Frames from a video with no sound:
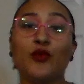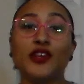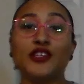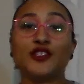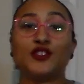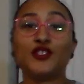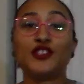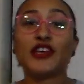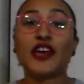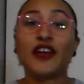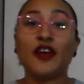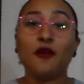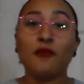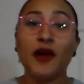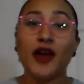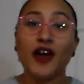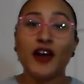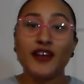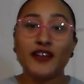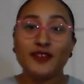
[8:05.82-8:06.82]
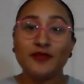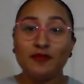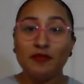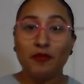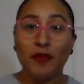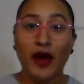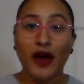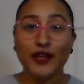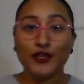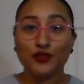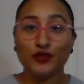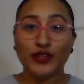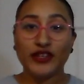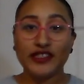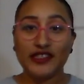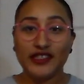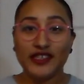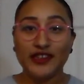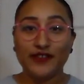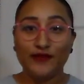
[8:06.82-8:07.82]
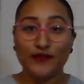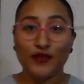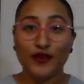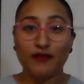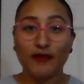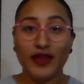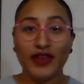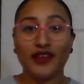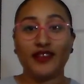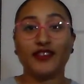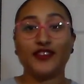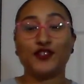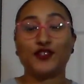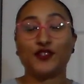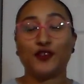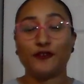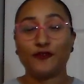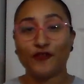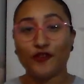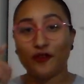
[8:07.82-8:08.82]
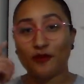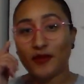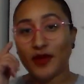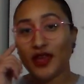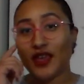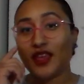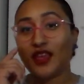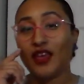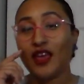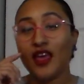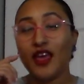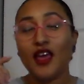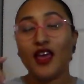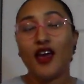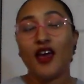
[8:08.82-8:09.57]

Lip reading: I wanted to shout out my aunt Tracy, for making this shirt for me.